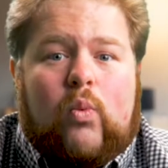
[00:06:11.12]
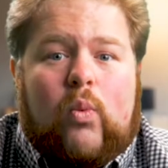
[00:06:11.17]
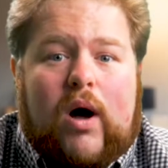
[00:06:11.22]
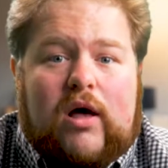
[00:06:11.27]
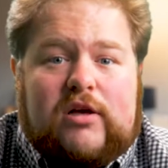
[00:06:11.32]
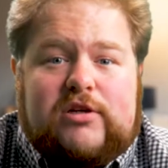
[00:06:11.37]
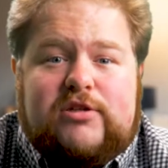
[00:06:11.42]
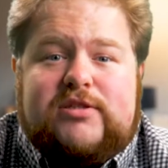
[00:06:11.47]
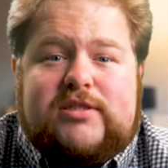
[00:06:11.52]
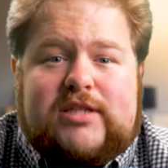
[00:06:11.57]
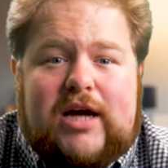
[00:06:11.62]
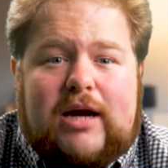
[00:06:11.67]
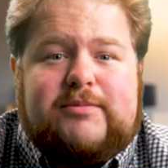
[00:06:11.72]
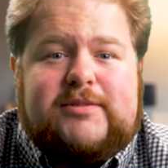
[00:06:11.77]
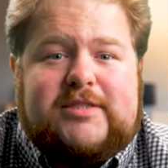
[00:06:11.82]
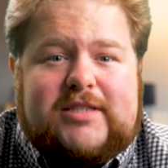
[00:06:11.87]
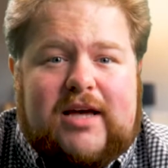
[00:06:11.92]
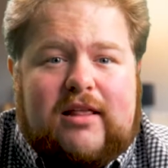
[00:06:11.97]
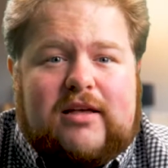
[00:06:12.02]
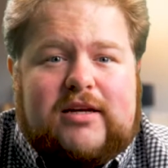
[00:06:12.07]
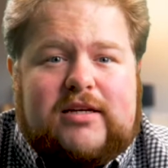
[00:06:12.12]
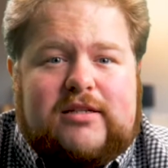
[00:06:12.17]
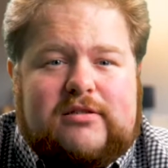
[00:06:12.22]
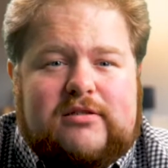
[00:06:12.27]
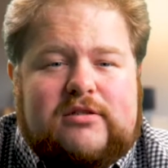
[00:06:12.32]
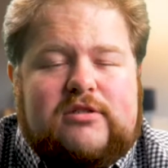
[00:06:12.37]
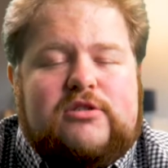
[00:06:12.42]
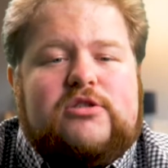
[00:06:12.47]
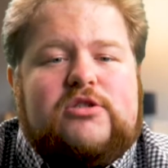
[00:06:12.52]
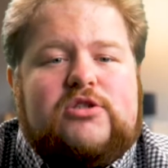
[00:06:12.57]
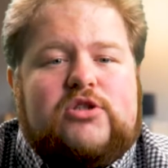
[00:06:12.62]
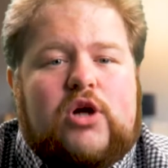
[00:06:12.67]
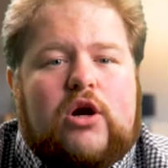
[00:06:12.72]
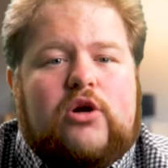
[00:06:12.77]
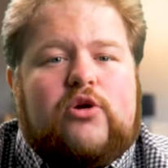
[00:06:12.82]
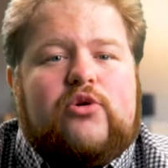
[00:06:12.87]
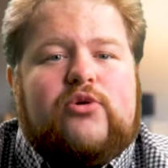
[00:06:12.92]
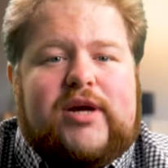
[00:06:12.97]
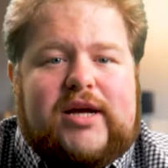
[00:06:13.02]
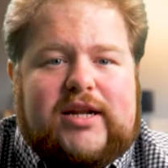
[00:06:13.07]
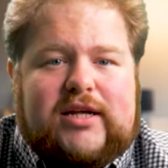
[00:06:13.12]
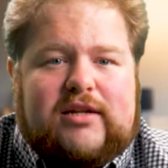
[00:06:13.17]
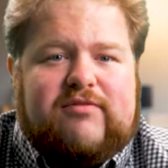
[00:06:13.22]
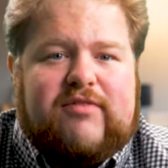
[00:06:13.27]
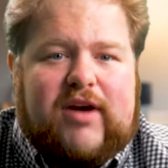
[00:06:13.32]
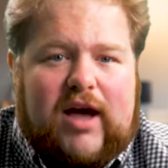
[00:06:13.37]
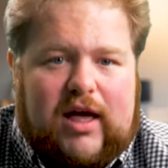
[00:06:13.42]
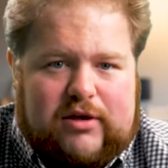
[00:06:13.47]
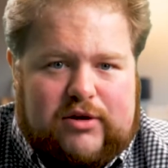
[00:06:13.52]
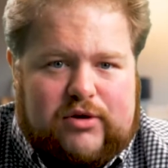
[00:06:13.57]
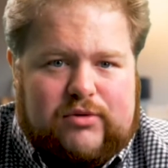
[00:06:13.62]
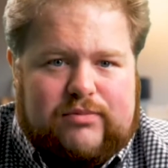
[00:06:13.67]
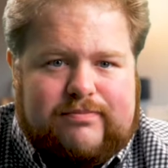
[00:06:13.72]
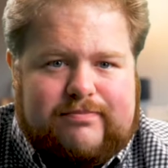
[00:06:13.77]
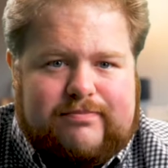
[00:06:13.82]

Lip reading: while you stop selling, start creating value.